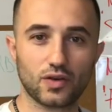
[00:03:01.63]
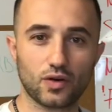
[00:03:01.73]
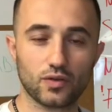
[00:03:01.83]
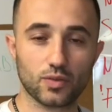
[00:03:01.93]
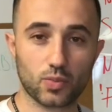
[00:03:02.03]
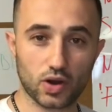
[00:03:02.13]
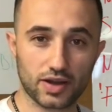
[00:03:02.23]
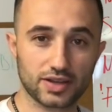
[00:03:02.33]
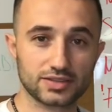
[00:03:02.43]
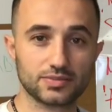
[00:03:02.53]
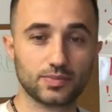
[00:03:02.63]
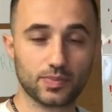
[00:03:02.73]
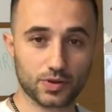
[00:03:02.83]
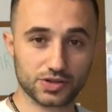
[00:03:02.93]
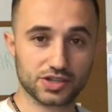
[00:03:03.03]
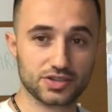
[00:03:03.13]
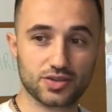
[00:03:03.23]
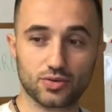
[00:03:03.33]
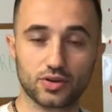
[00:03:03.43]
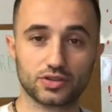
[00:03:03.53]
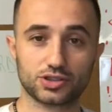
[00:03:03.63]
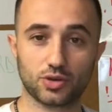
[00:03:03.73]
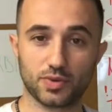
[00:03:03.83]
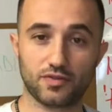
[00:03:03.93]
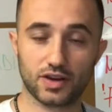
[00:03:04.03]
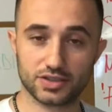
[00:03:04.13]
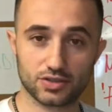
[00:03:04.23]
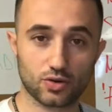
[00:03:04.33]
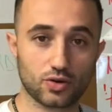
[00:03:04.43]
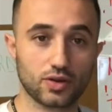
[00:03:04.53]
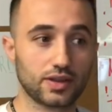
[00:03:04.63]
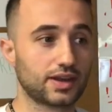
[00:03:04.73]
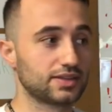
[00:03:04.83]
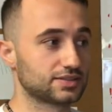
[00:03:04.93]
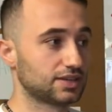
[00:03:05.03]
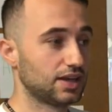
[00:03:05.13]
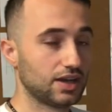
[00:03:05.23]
of the products purchased through a Shopify store that is